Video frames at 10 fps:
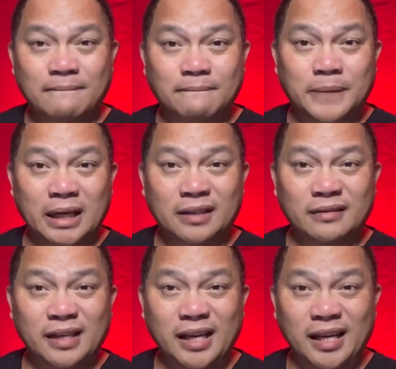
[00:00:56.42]

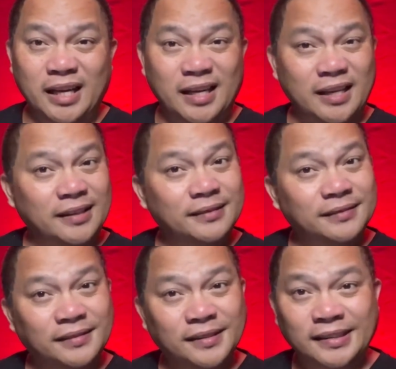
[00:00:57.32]
very
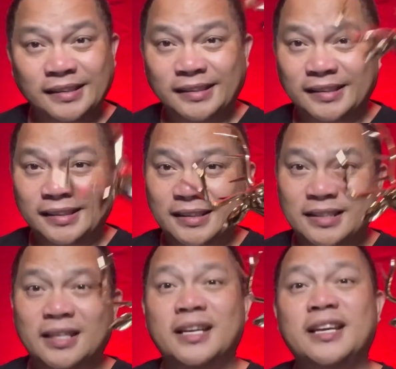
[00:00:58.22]

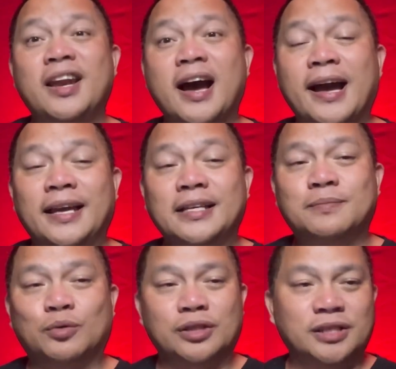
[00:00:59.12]
nice
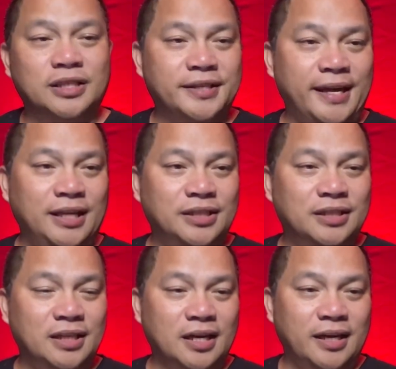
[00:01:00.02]

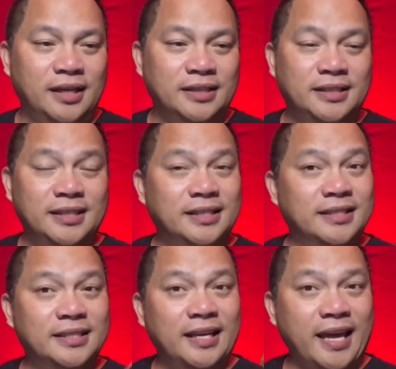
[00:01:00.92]
presentation, guys. This is
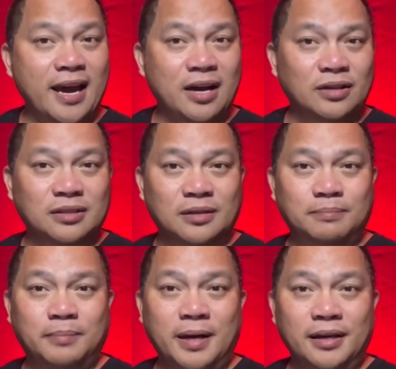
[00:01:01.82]
in the house
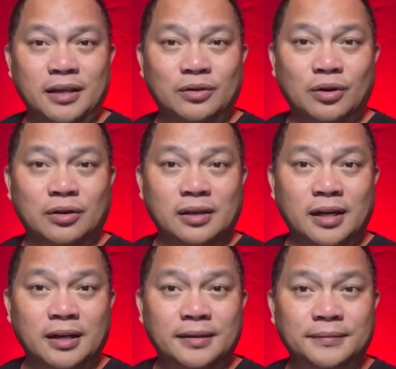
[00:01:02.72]
of Panadora,